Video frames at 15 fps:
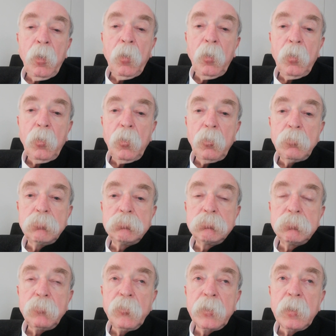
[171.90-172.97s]

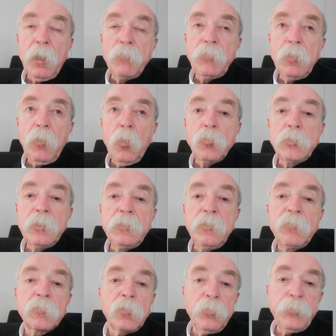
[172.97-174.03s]
Um, recover odor
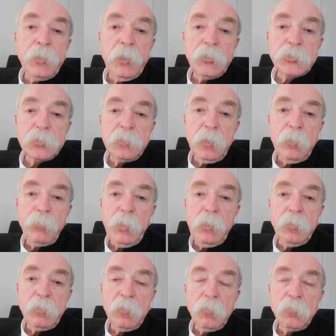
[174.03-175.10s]
discrimination
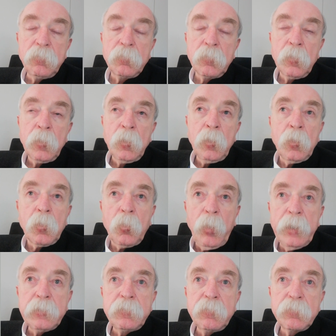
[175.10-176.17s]
abilities
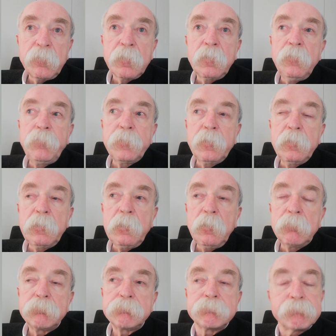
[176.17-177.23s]
quite significantly.
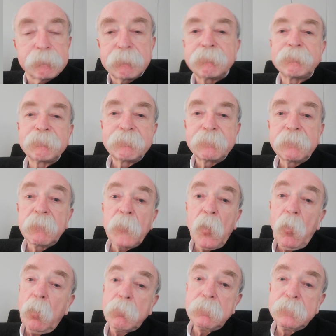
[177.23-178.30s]

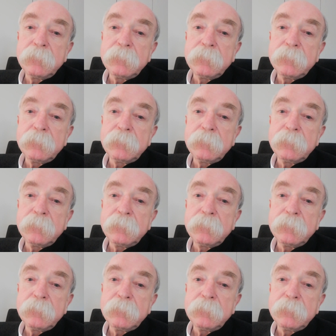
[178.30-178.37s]
Yeah.